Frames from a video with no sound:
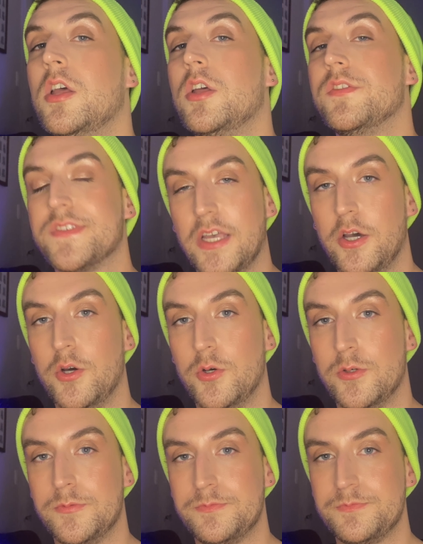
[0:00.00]

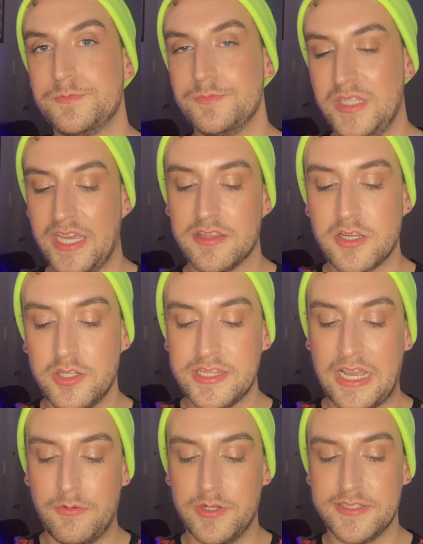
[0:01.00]
So yeah, the goal on
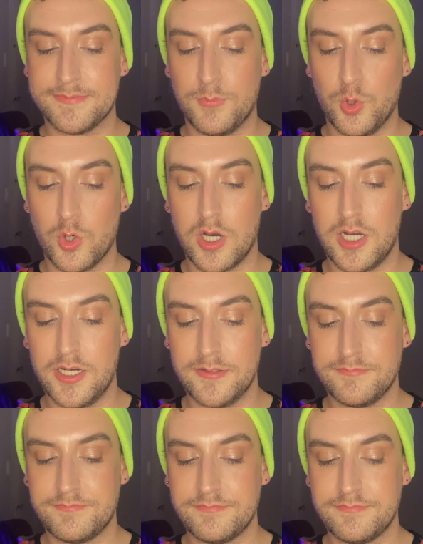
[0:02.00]
that one is more,